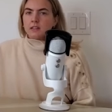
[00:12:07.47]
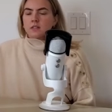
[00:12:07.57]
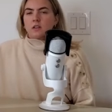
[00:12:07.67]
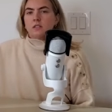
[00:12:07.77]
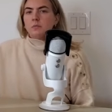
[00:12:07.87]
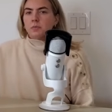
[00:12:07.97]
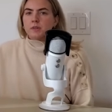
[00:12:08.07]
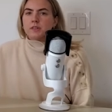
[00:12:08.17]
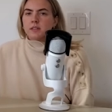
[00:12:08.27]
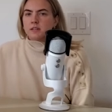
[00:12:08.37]
it's got some
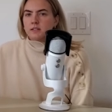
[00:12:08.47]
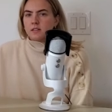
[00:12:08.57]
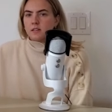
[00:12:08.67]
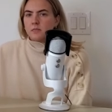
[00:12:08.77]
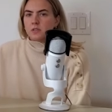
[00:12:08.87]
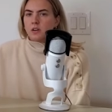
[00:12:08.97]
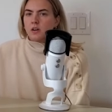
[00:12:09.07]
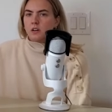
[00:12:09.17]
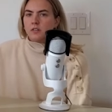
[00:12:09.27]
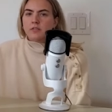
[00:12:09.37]
princess seams
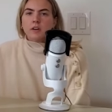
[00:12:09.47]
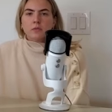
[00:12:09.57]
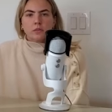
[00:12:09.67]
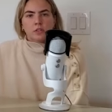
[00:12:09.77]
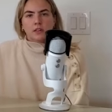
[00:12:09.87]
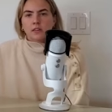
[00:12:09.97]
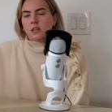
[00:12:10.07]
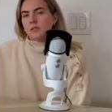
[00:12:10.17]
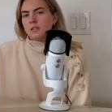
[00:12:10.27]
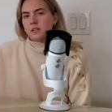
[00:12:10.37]
on the front, which I think
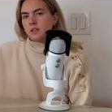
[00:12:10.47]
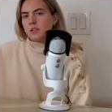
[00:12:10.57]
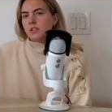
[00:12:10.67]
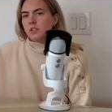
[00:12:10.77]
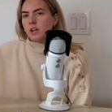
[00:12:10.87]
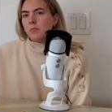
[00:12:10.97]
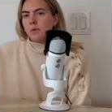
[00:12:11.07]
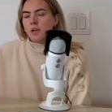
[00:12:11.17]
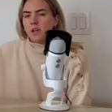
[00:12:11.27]
gives it a nice shape.